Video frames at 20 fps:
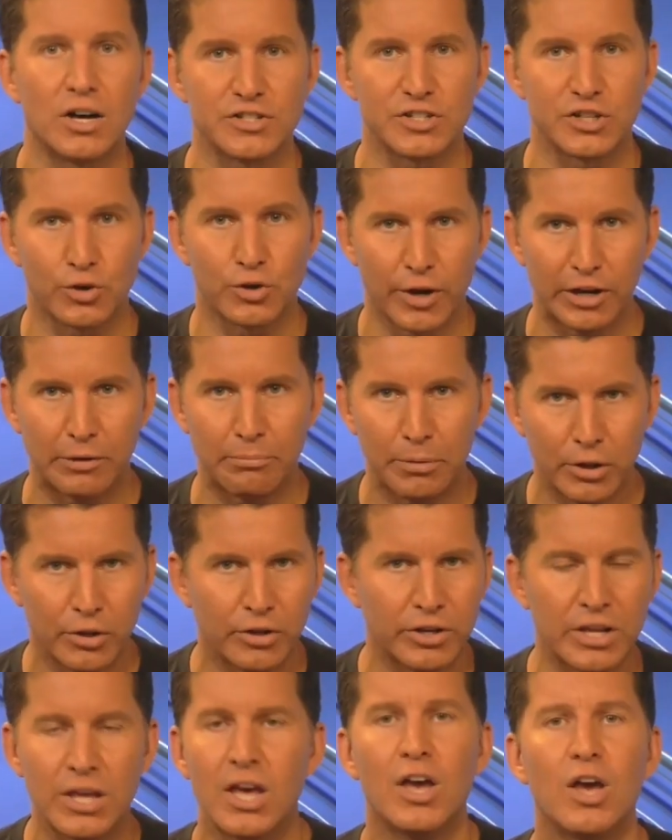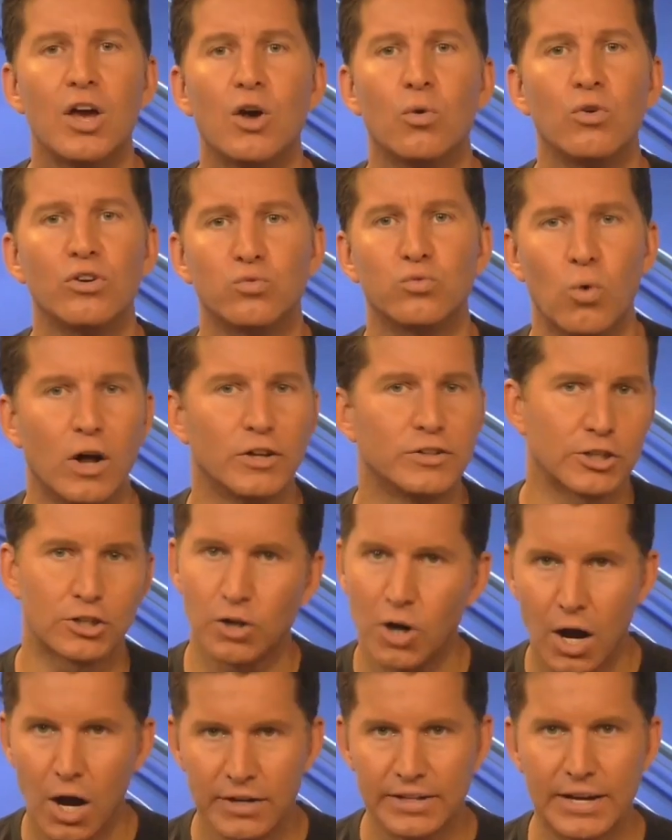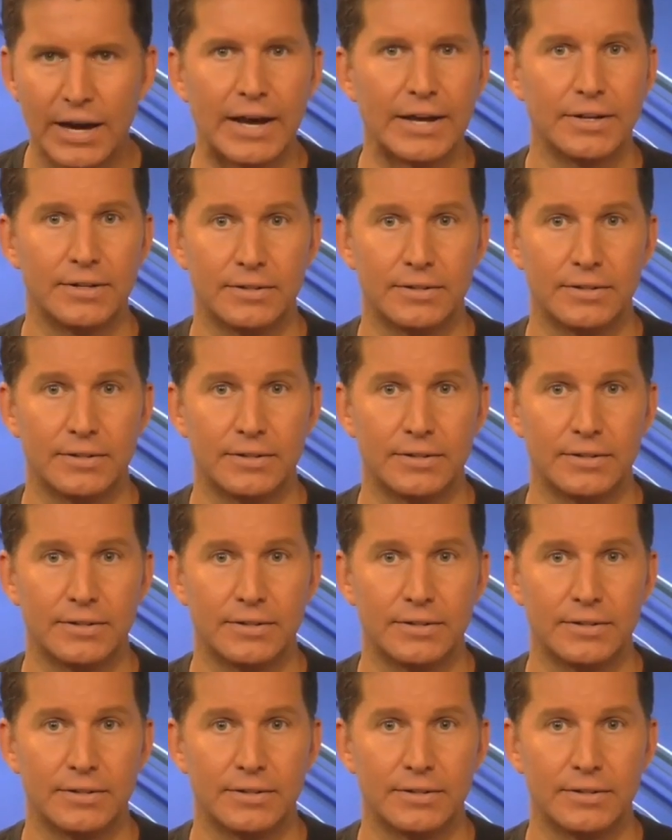and credibility with Walter Cronkite.